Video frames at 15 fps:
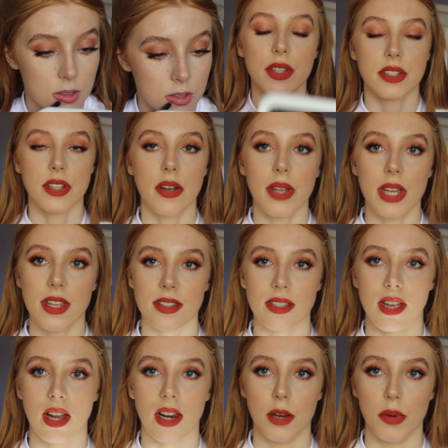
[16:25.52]
It's so easy,
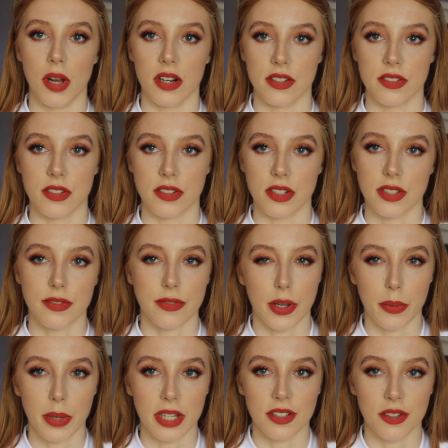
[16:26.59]
her lip liner, to just
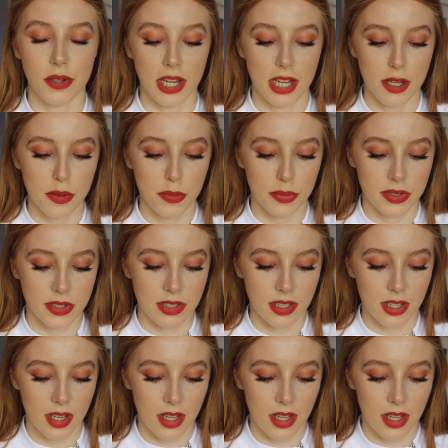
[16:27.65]
fill in your lips